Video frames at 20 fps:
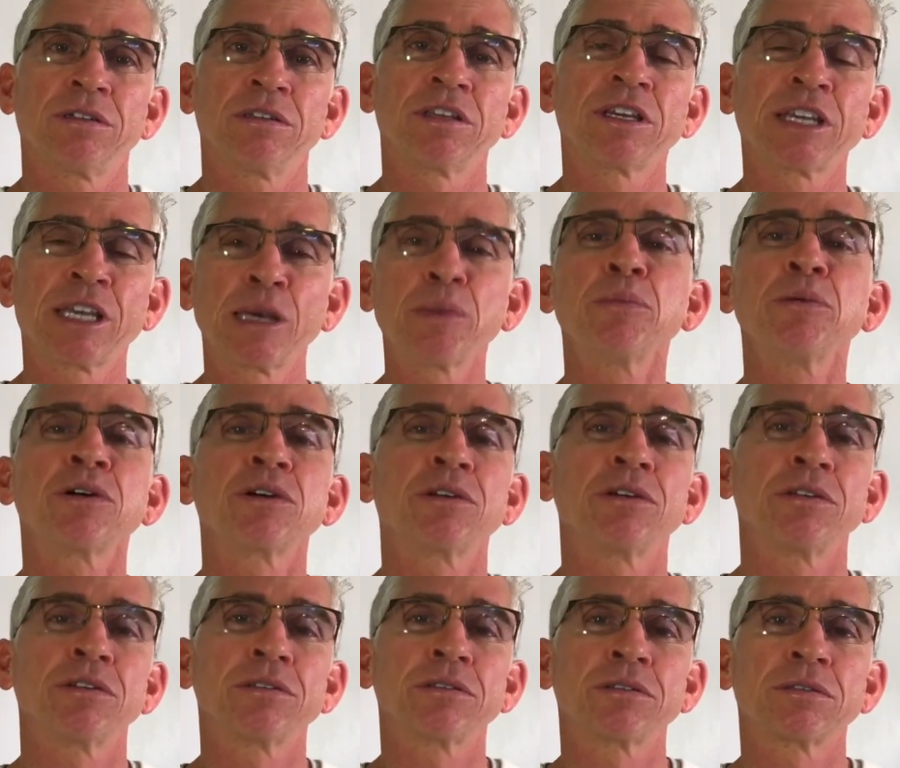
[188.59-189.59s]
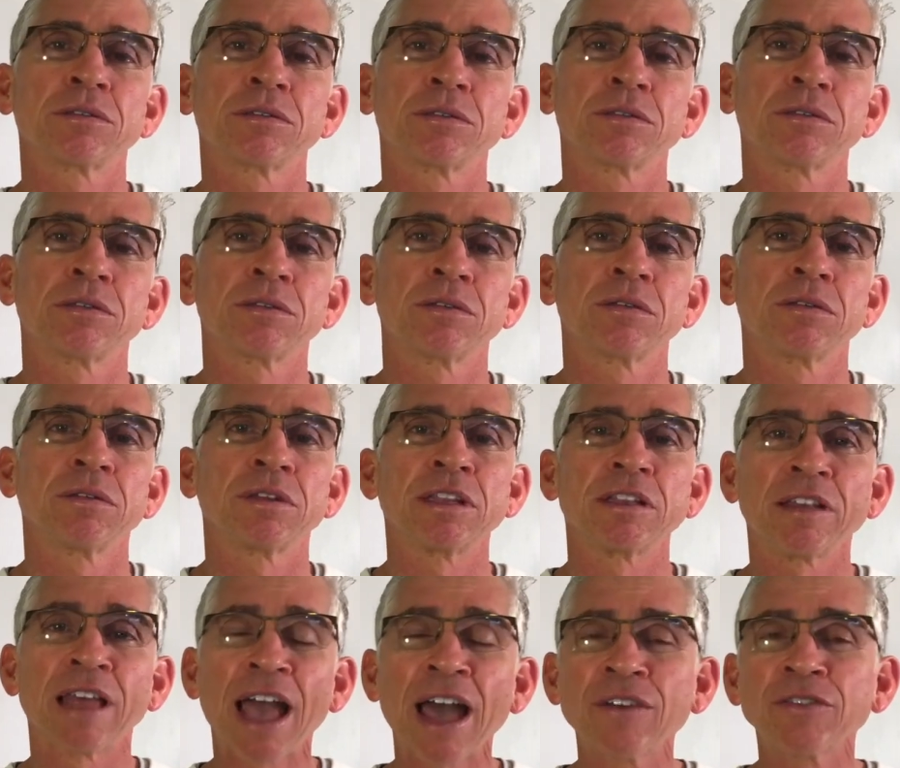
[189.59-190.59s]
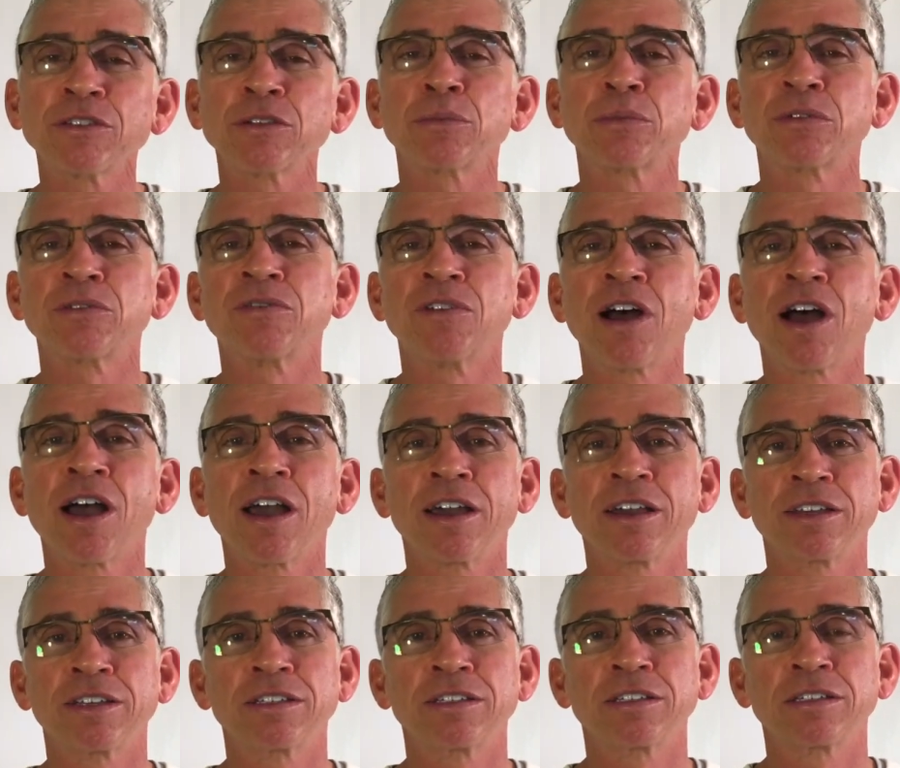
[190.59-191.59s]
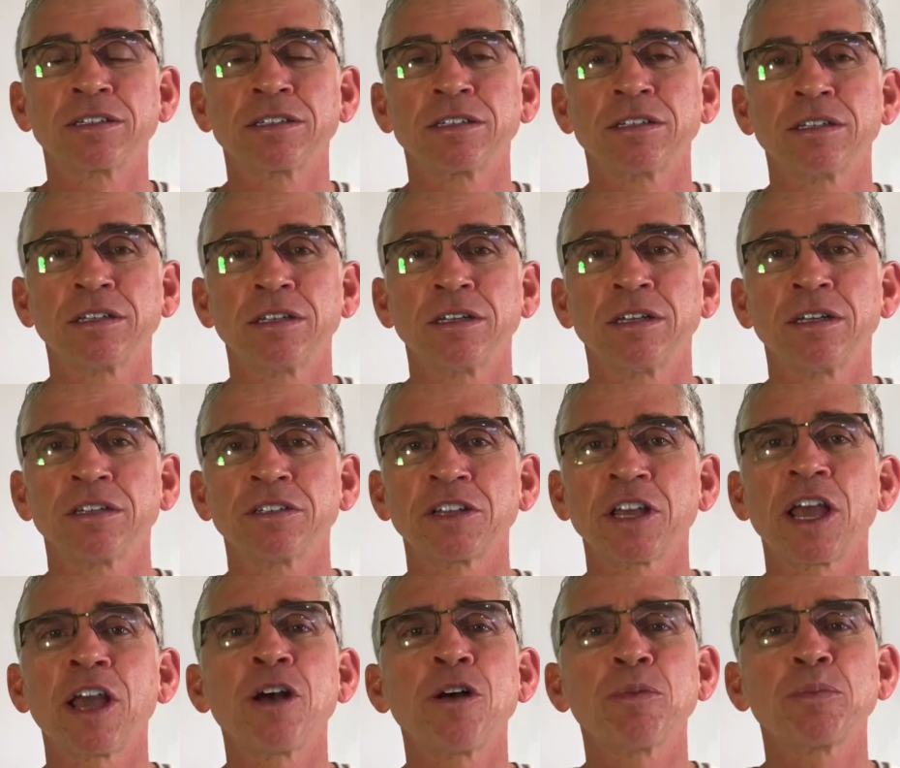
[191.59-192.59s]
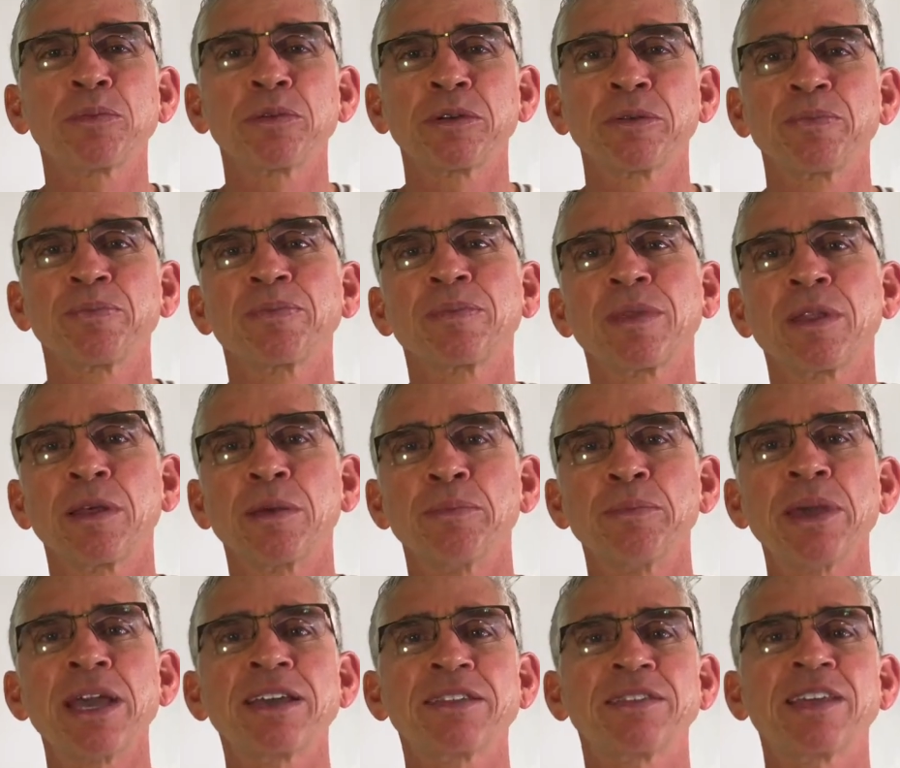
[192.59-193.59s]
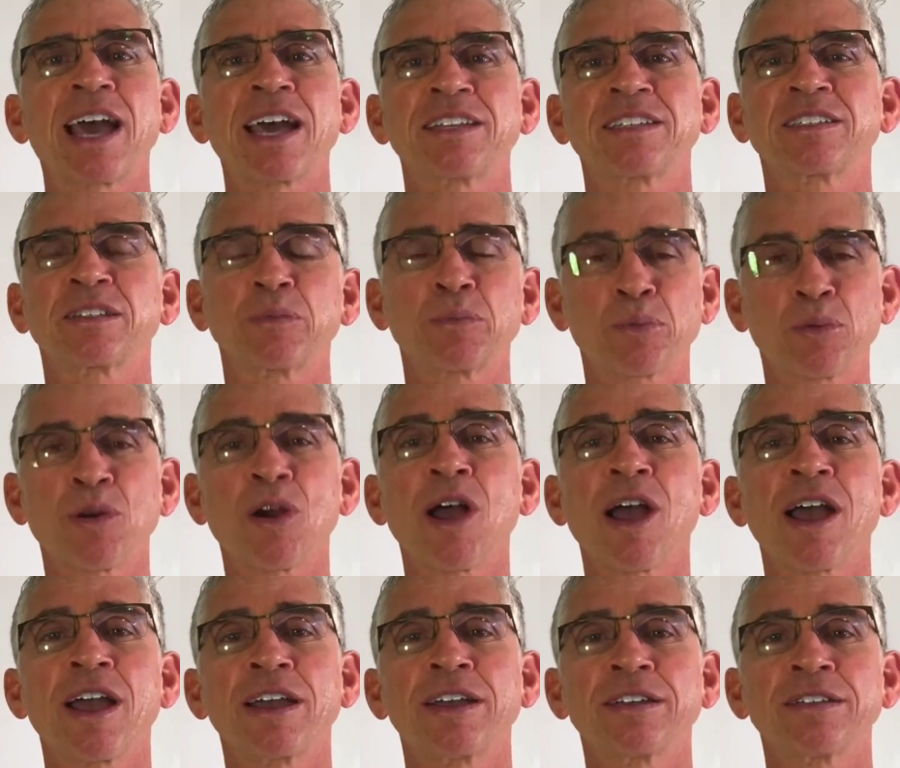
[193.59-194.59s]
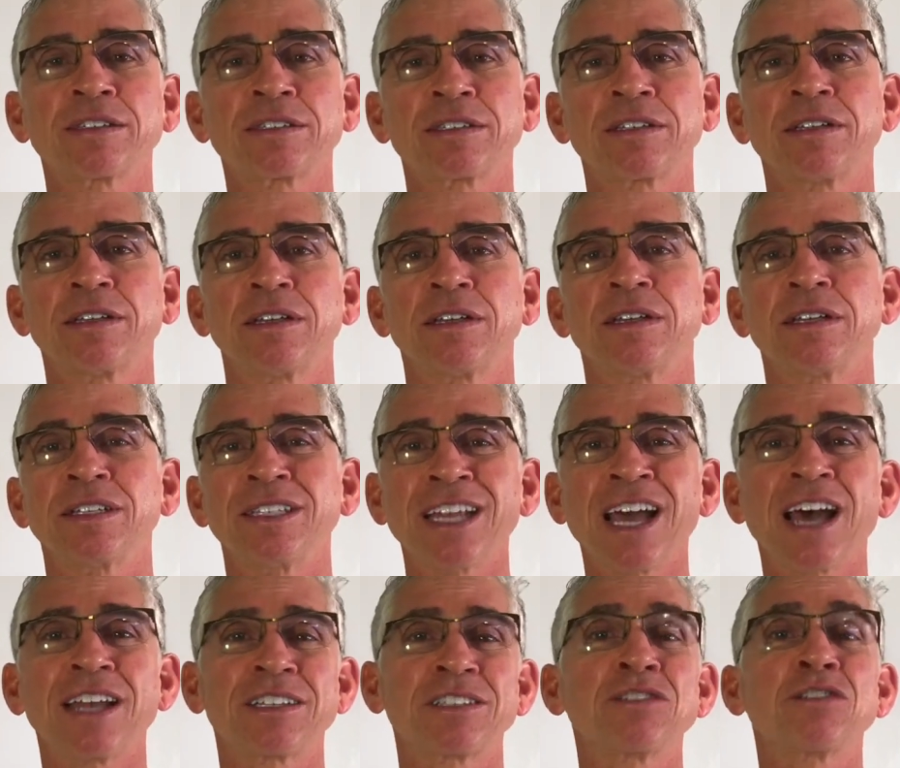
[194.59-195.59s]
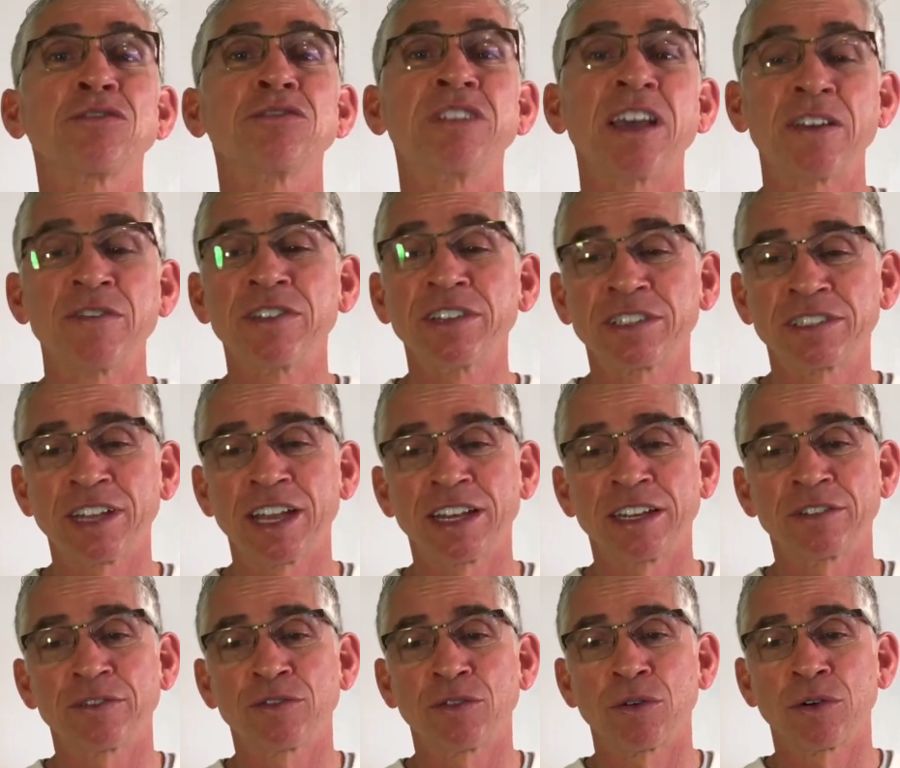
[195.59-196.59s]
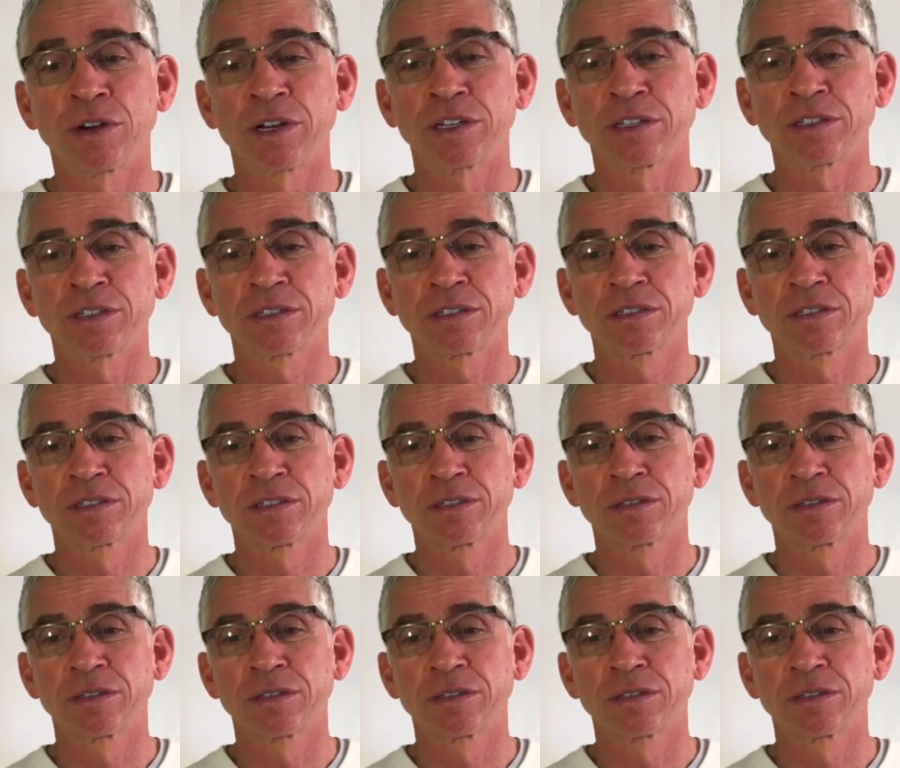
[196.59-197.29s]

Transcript: the chemicals that laughter provides to help make that surprise not so devastating for us.